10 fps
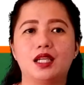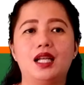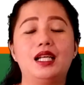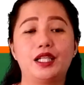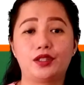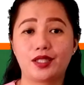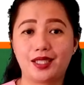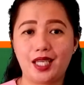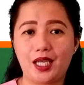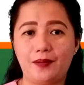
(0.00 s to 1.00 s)
Letter
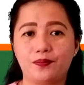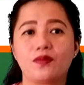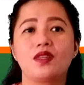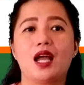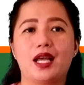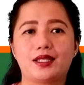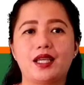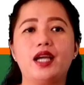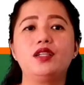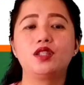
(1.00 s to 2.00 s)
C.
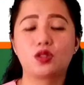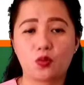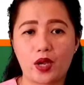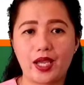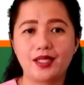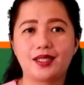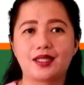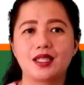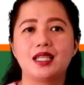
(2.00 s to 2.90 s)
Hazardous waste